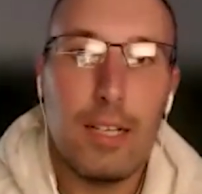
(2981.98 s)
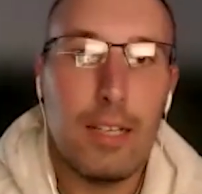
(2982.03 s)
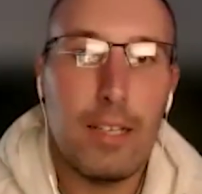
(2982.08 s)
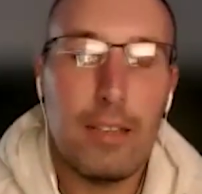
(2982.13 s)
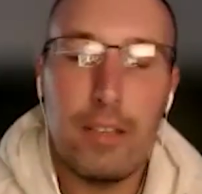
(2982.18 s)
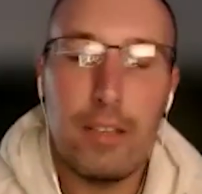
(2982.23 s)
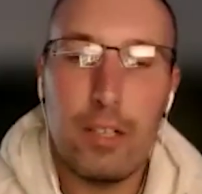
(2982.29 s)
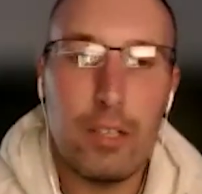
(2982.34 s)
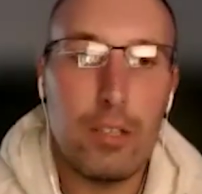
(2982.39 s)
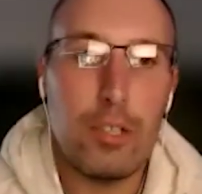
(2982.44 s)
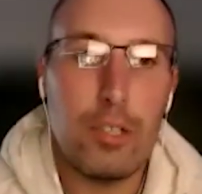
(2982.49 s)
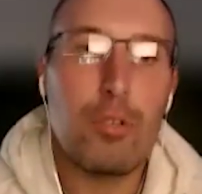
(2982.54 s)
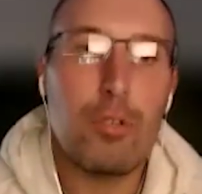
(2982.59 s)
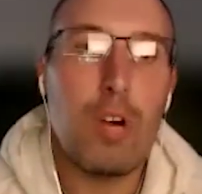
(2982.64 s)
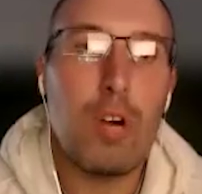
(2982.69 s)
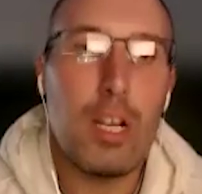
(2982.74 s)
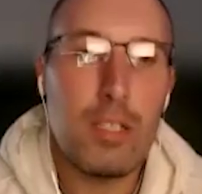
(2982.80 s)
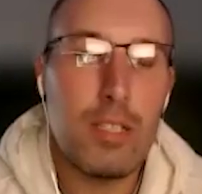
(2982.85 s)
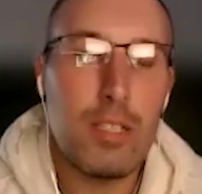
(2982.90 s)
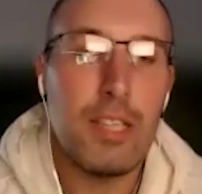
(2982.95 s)
the
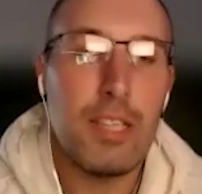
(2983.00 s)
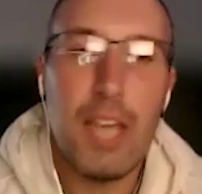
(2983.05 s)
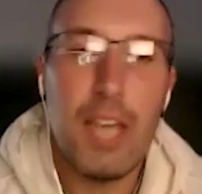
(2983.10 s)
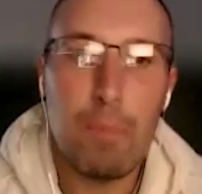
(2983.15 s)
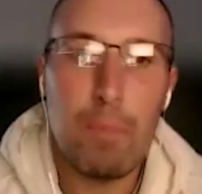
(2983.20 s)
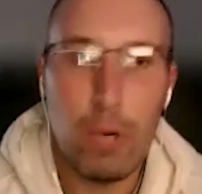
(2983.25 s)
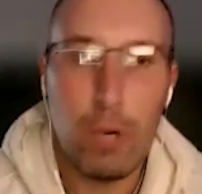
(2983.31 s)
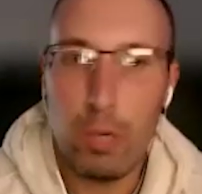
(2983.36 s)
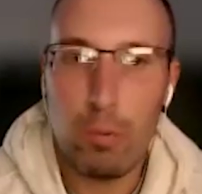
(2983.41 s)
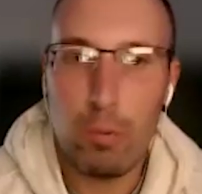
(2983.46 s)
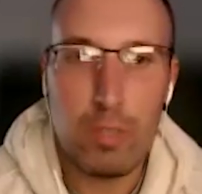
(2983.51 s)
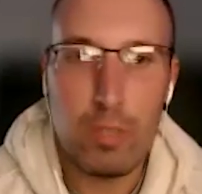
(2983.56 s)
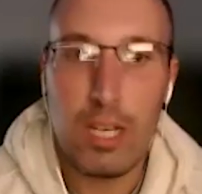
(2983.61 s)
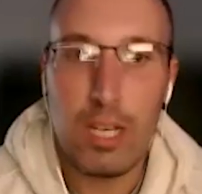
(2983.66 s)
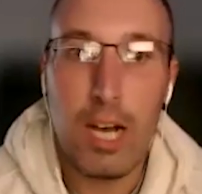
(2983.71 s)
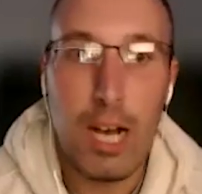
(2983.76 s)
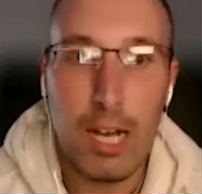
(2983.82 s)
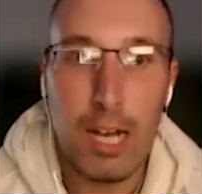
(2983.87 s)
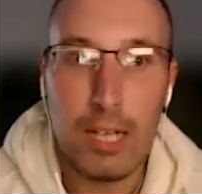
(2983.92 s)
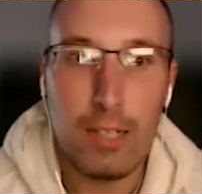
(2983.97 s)
trust at that point was
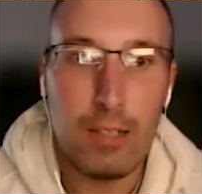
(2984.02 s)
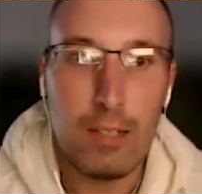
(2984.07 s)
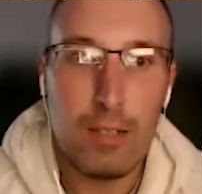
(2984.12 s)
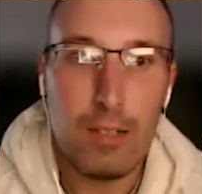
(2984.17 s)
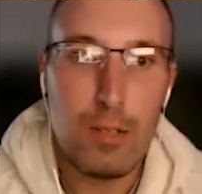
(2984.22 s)
gone.